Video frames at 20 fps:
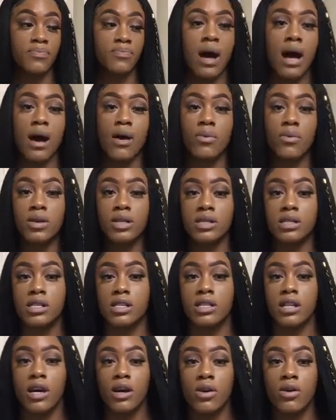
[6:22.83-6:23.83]
I want
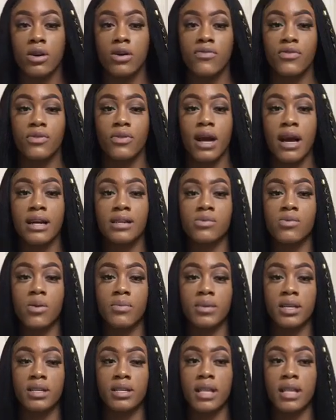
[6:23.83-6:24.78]
to know if you guys want me